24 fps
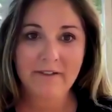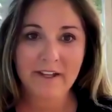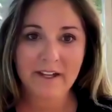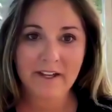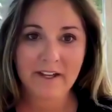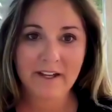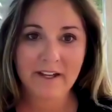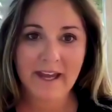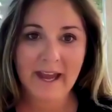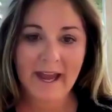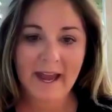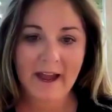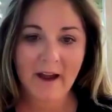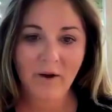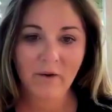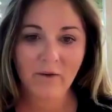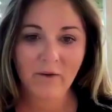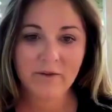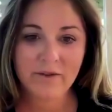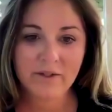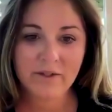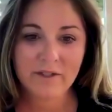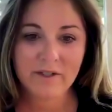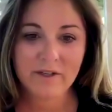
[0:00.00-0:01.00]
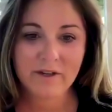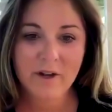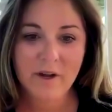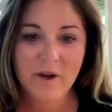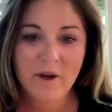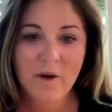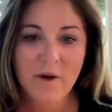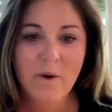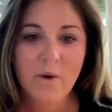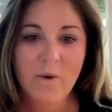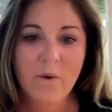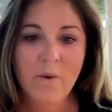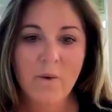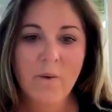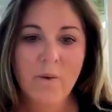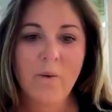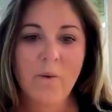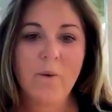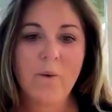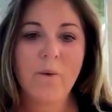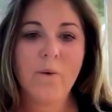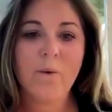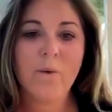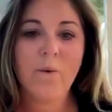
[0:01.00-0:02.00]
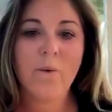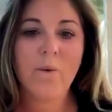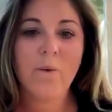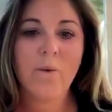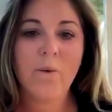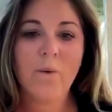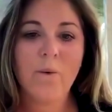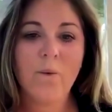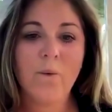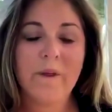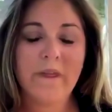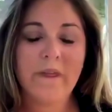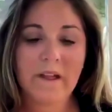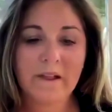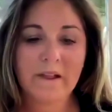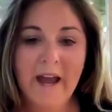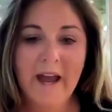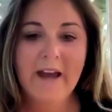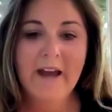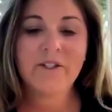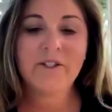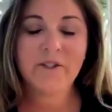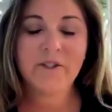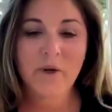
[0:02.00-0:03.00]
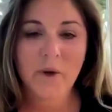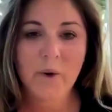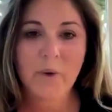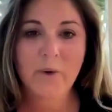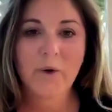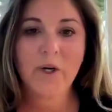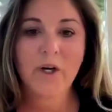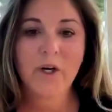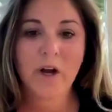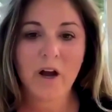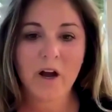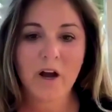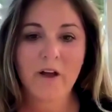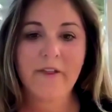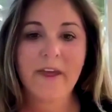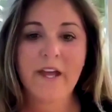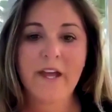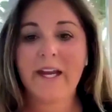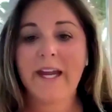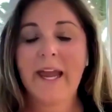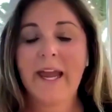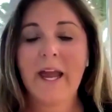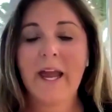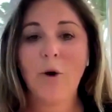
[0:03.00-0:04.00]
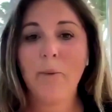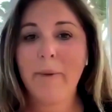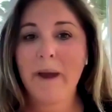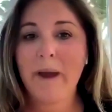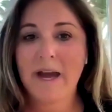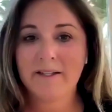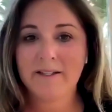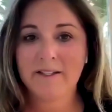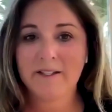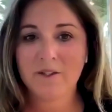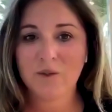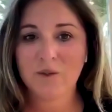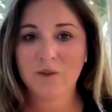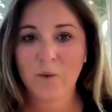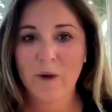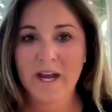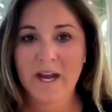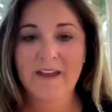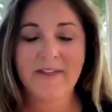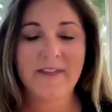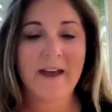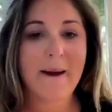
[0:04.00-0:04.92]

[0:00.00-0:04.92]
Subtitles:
the account, when the last owner on that account passes away,